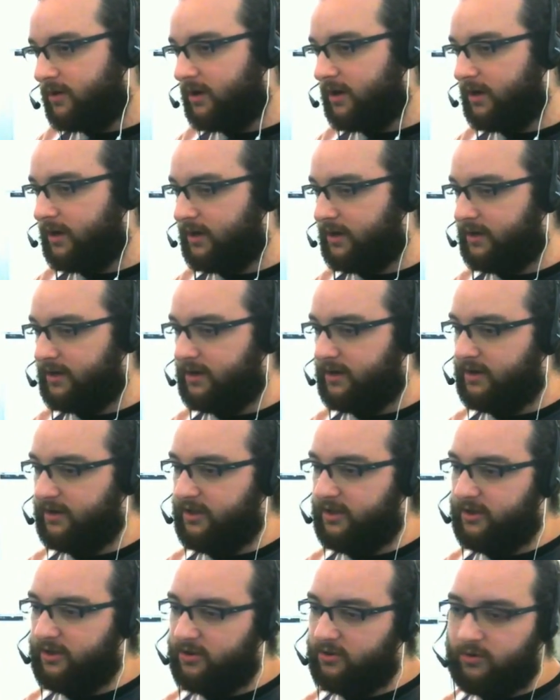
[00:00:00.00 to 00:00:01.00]

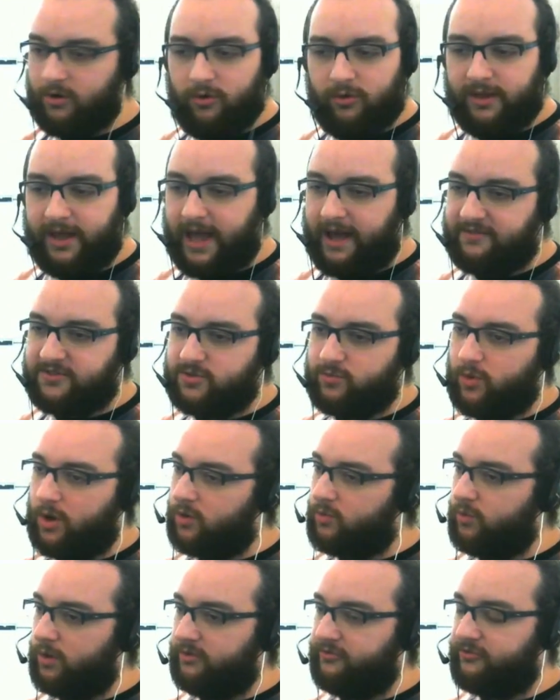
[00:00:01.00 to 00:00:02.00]
You only have to
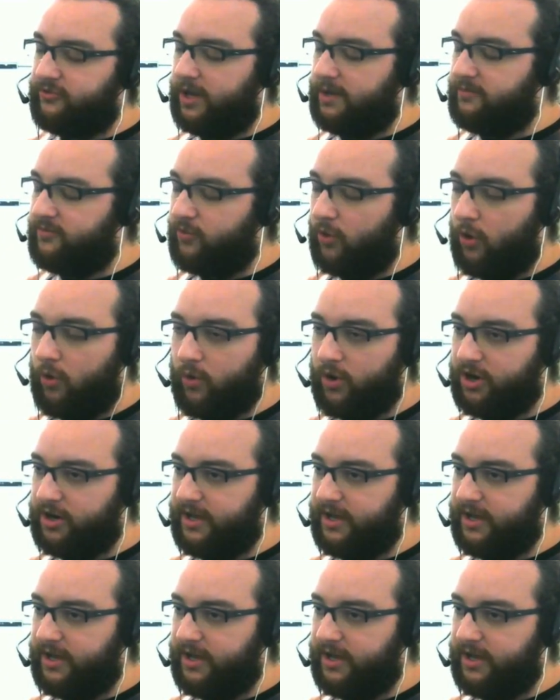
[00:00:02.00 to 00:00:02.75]
walk 1 frame forward